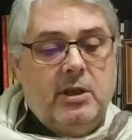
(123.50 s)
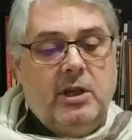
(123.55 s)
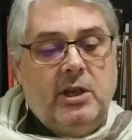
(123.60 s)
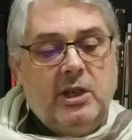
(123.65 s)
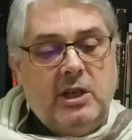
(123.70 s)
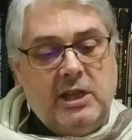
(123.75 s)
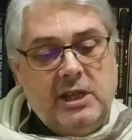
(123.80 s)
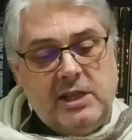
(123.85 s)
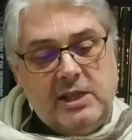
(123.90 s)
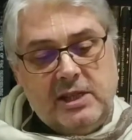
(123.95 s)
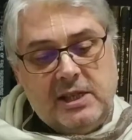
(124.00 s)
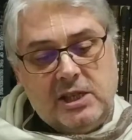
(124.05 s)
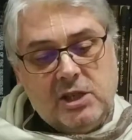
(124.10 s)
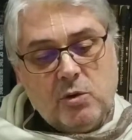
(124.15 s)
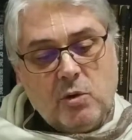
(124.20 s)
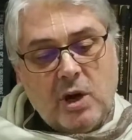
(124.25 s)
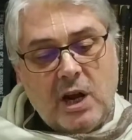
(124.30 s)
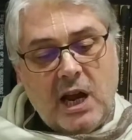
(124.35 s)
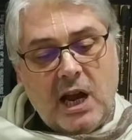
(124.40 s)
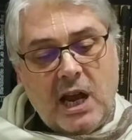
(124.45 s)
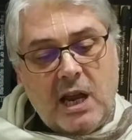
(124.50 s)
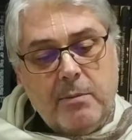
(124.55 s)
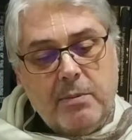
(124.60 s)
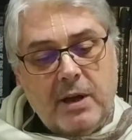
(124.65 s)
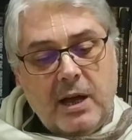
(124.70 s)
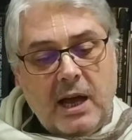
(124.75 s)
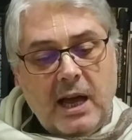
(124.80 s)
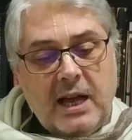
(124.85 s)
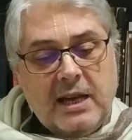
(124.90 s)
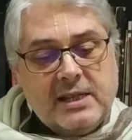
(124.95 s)
he is described
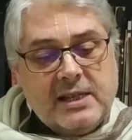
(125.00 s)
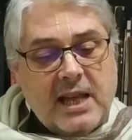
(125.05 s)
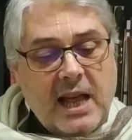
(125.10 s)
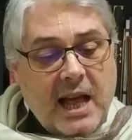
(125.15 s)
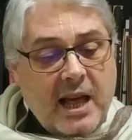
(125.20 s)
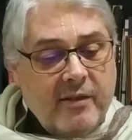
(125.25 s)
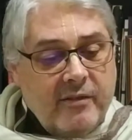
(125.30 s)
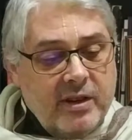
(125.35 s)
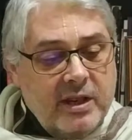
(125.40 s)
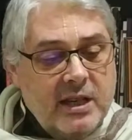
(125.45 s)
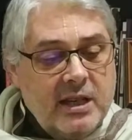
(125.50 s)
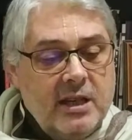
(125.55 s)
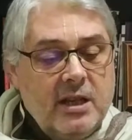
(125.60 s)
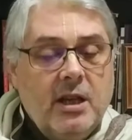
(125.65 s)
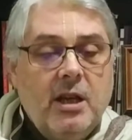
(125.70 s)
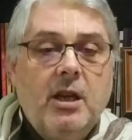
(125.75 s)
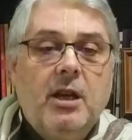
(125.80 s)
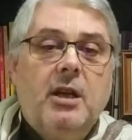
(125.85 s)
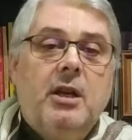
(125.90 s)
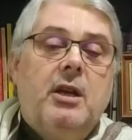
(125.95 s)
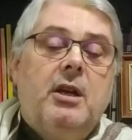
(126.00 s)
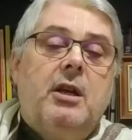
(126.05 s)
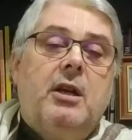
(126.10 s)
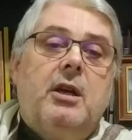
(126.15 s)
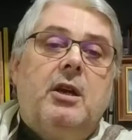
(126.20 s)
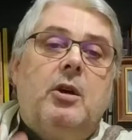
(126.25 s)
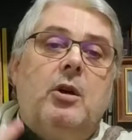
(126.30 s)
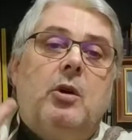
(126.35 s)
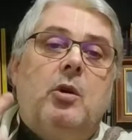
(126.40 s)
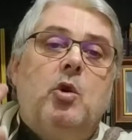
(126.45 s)
as having
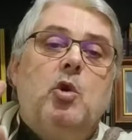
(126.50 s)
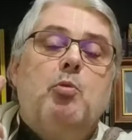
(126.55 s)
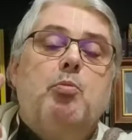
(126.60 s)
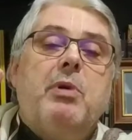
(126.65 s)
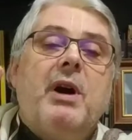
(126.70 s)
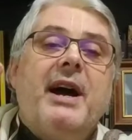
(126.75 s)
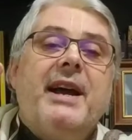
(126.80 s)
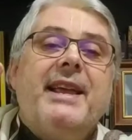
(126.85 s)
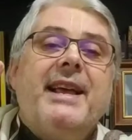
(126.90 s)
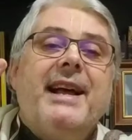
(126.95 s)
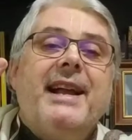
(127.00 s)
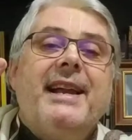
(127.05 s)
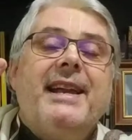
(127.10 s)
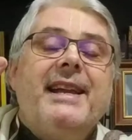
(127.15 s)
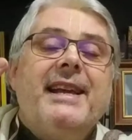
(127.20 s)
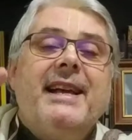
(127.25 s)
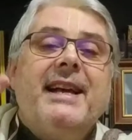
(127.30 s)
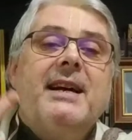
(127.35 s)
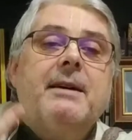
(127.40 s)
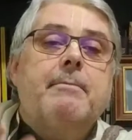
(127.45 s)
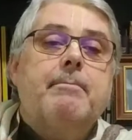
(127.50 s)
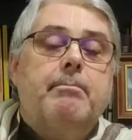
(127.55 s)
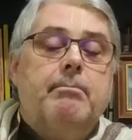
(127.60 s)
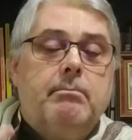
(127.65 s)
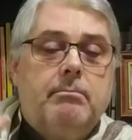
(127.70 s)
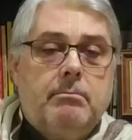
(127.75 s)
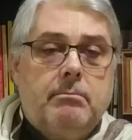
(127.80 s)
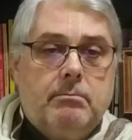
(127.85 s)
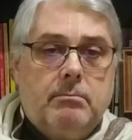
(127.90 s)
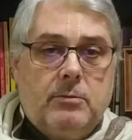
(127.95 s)
Ubhayalingam,
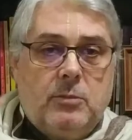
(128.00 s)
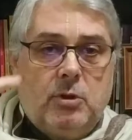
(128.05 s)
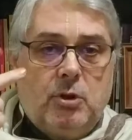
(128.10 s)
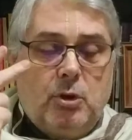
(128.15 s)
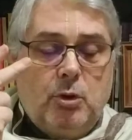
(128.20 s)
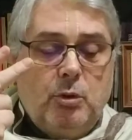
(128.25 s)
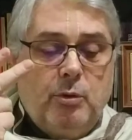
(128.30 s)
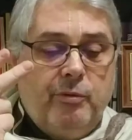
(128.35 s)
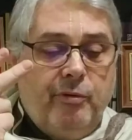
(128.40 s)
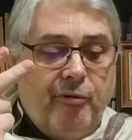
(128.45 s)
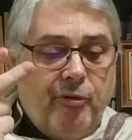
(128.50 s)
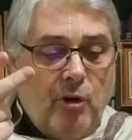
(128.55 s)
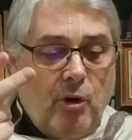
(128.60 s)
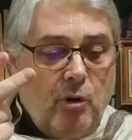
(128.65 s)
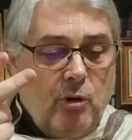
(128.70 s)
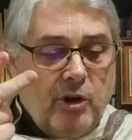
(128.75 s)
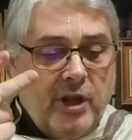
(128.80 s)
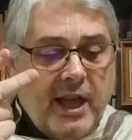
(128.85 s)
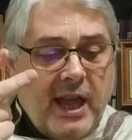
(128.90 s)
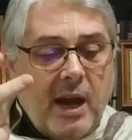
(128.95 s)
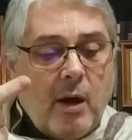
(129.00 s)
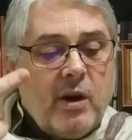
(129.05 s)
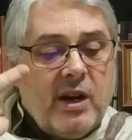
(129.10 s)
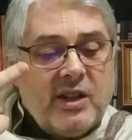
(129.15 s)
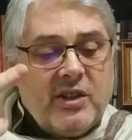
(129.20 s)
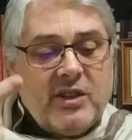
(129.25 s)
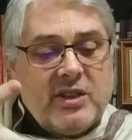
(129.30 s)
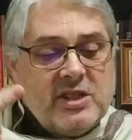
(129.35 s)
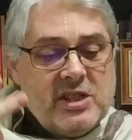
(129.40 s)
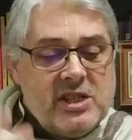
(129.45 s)
twofold
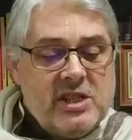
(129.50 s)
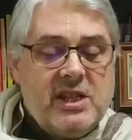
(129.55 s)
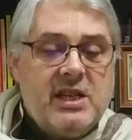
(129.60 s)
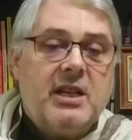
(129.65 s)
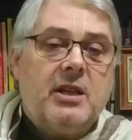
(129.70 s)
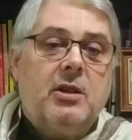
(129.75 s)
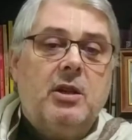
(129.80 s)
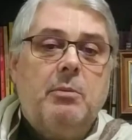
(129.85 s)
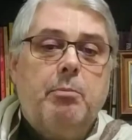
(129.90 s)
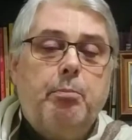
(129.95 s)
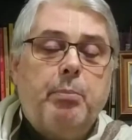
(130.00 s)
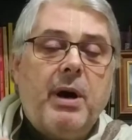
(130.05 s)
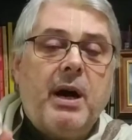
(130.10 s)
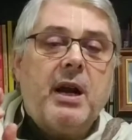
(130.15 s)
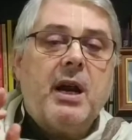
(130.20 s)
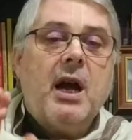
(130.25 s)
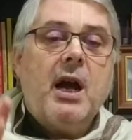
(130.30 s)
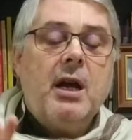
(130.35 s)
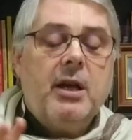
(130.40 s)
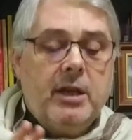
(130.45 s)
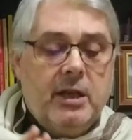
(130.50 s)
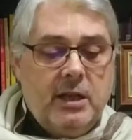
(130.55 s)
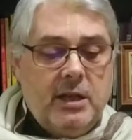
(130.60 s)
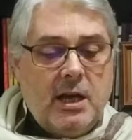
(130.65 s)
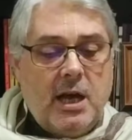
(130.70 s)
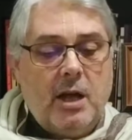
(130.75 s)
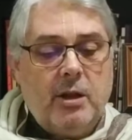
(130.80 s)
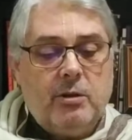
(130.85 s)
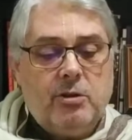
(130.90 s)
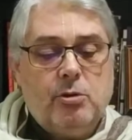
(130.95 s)
characteristic. The para in
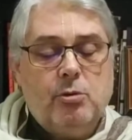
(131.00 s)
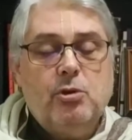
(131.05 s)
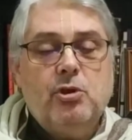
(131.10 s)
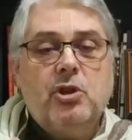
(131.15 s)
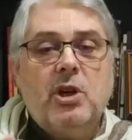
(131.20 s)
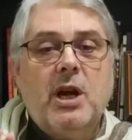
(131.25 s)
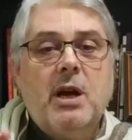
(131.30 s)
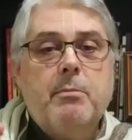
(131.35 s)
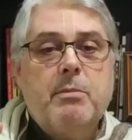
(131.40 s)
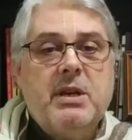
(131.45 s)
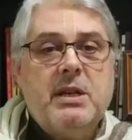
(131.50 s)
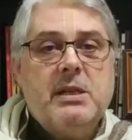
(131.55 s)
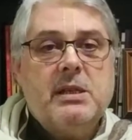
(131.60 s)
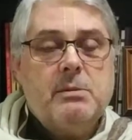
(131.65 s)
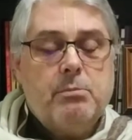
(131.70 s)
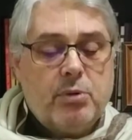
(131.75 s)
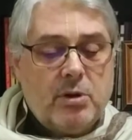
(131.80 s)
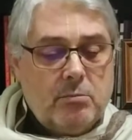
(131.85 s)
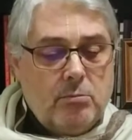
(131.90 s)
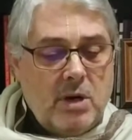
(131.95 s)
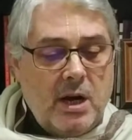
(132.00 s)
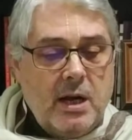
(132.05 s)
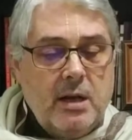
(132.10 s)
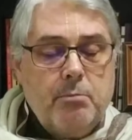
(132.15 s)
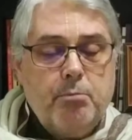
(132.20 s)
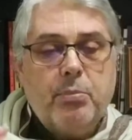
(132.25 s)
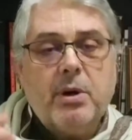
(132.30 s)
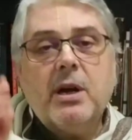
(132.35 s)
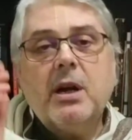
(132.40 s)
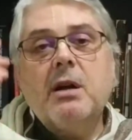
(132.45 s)
that sutra means
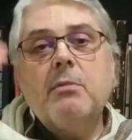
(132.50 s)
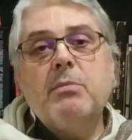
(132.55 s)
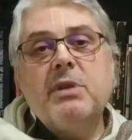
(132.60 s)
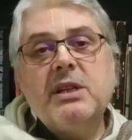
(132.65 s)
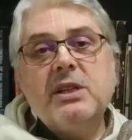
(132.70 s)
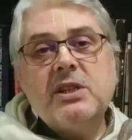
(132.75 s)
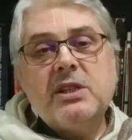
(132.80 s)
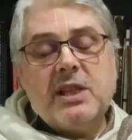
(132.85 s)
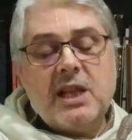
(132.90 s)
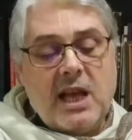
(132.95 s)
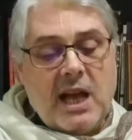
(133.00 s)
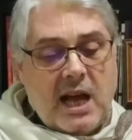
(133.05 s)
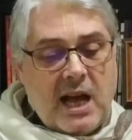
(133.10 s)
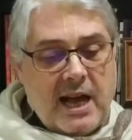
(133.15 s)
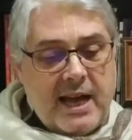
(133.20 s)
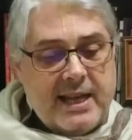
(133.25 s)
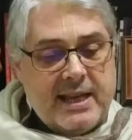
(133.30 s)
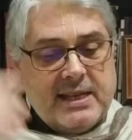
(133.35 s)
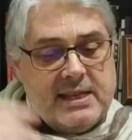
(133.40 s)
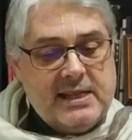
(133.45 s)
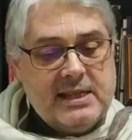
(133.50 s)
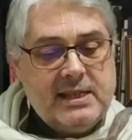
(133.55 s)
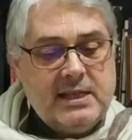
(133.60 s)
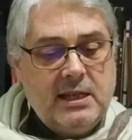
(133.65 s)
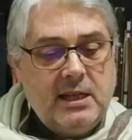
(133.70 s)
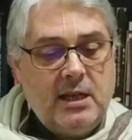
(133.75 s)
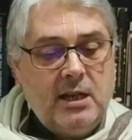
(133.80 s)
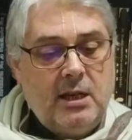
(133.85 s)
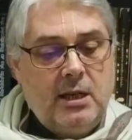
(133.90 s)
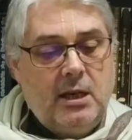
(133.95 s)
Brahman, para means the highest,
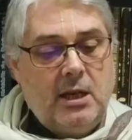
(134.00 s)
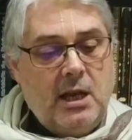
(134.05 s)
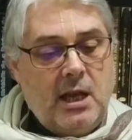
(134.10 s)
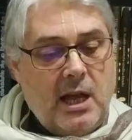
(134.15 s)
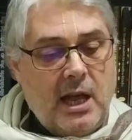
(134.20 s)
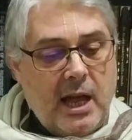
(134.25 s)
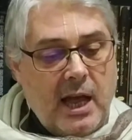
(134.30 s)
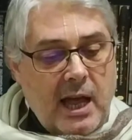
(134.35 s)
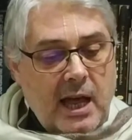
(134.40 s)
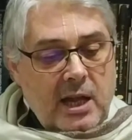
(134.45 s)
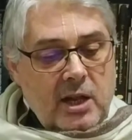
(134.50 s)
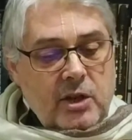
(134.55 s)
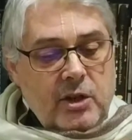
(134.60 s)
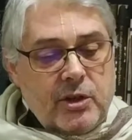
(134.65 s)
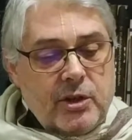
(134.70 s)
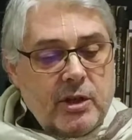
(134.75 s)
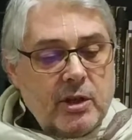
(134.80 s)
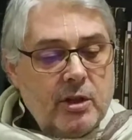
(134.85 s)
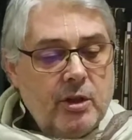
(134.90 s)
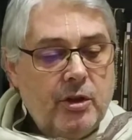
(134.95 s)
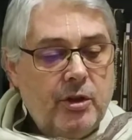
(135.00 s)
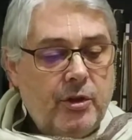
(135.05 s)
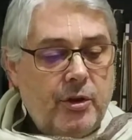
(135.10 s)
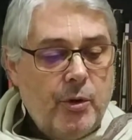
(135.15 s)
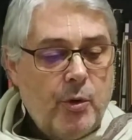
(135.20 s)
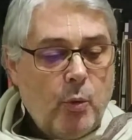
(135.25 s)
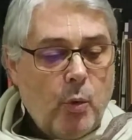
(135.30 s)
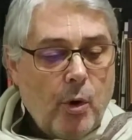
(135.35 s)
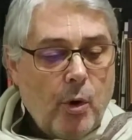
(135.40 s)
and the